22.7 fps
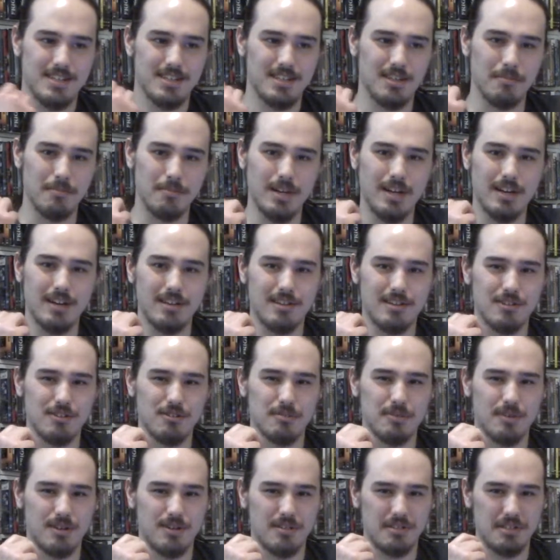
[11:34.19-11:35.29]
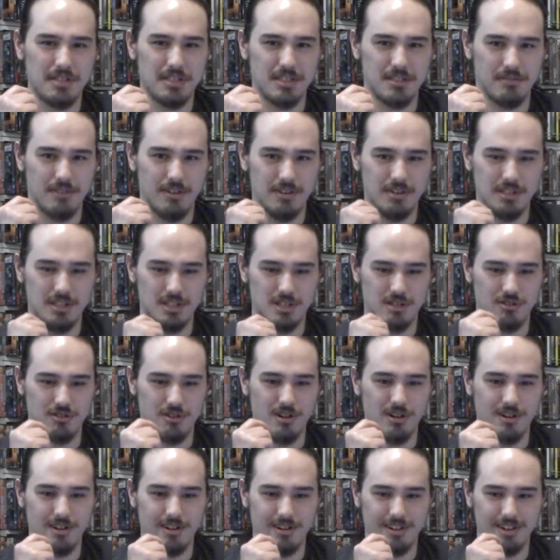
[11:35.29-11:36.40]
The meta humor is very
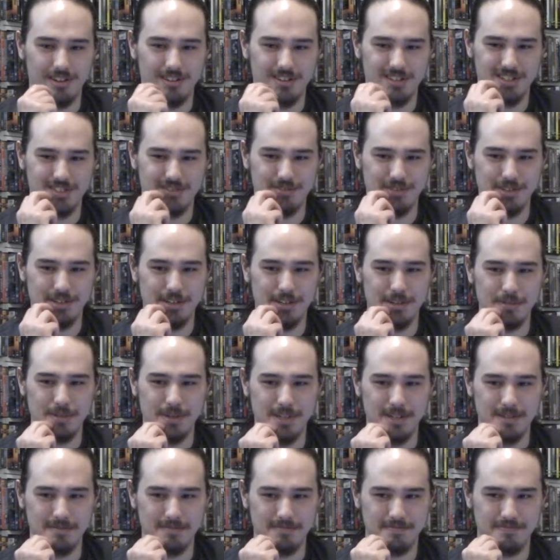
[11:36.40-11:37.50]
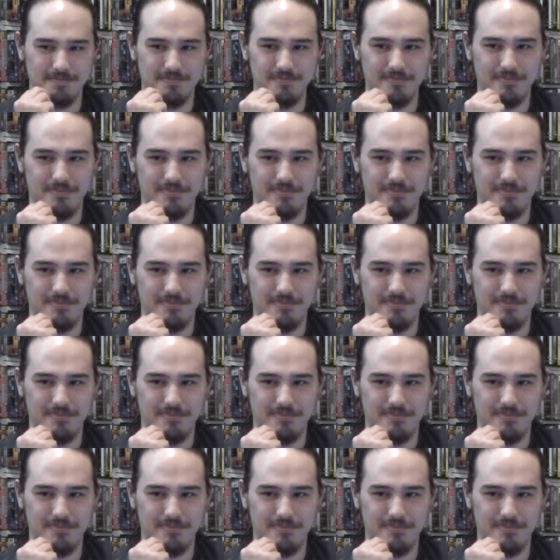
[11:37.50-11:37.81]
strong in this film, and